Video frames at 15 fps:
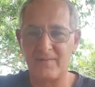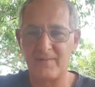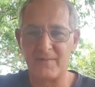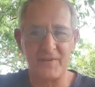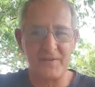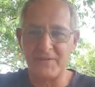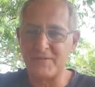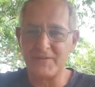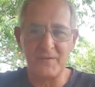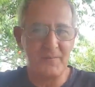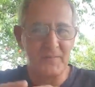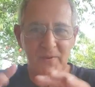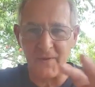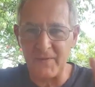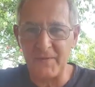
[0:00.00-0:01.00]
Because you're
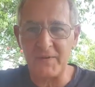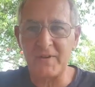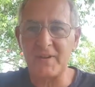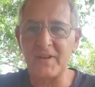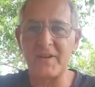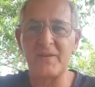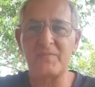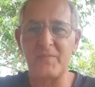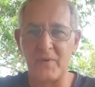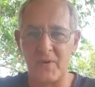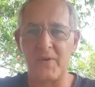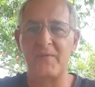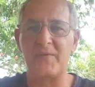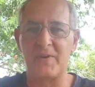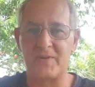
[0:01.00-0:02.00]
perfectly
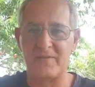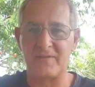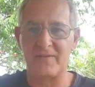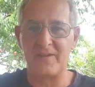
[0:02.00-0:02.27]
perfect